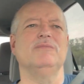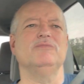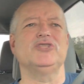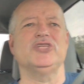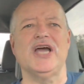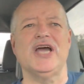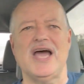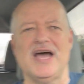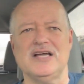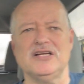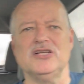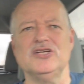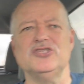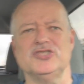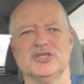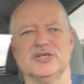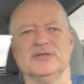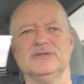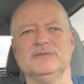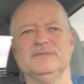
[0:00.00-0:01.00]

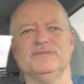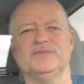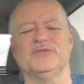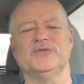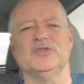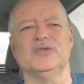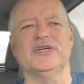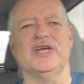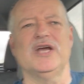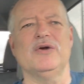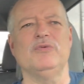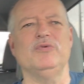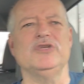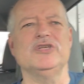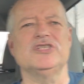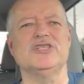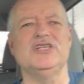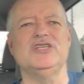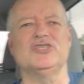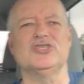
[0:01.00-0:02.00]
challenging, okay, when
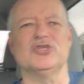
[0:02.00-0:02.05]
you see